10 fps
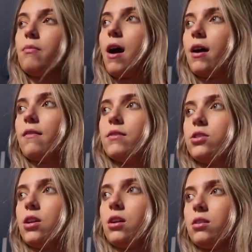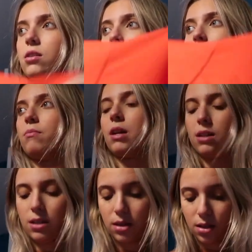I have the chain, but I
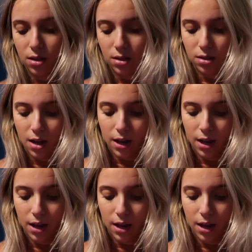need the